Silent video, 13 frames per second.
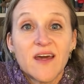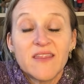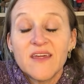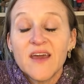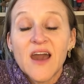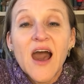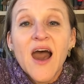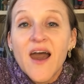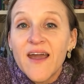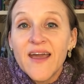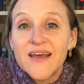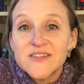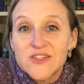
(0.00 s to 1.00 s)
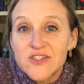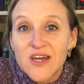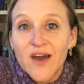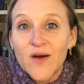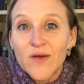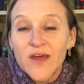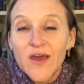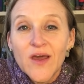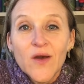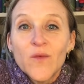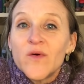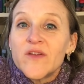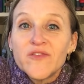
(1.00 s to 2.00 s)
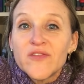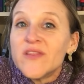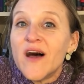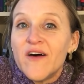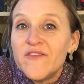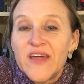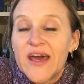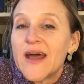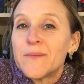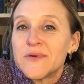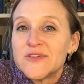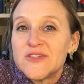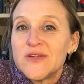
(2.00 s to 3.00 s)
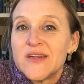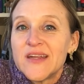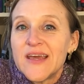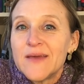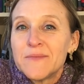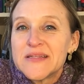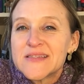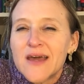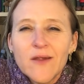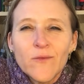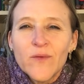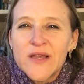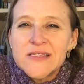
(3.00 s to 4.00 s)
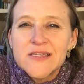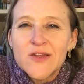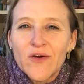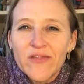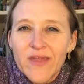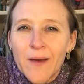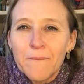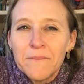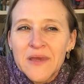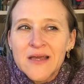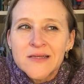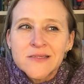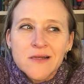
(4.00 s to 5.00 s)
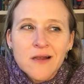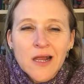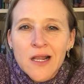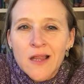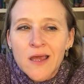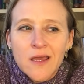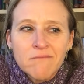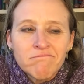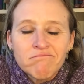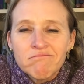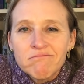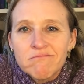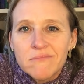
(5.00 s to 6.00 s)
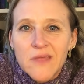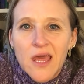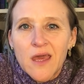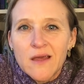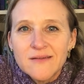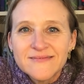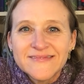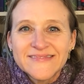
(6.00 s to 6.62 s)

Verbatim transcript: I think I as a child would have loved that opportunity, but it's kind of wasted on them because they're kind of like, eh.